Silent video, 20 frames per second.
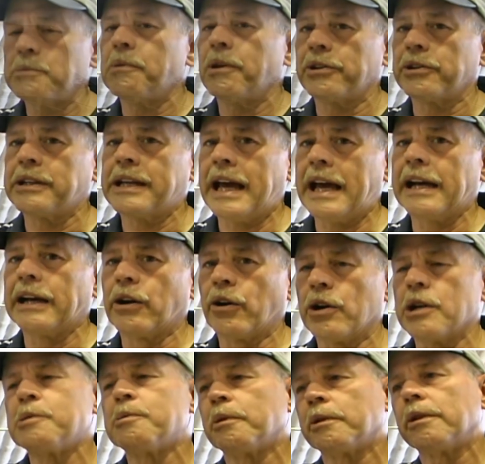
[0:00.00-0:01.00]
some other
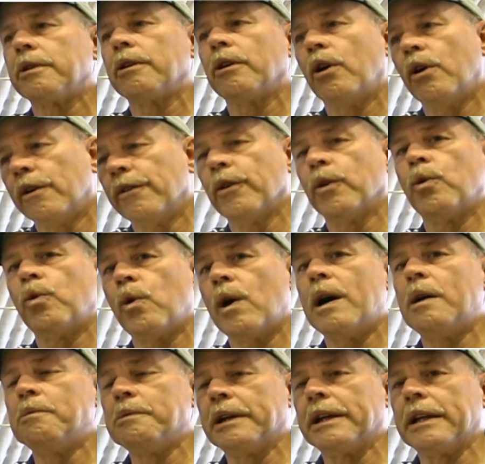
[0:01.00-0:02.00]
categories, but
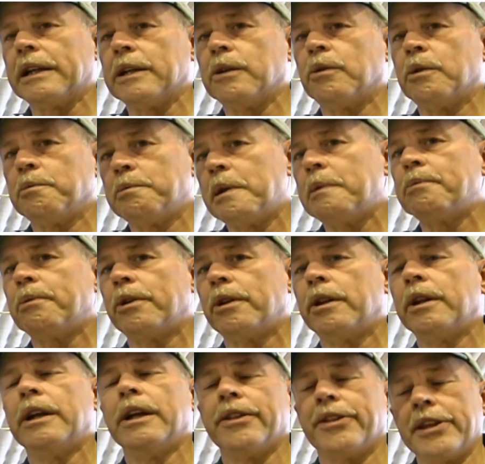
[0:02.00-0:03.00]
overwhelmingly, when
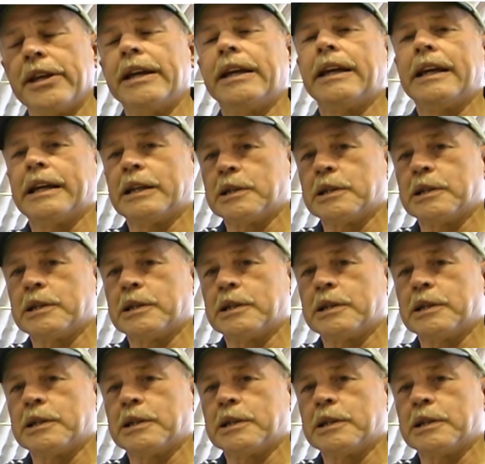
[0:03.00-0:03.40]
people think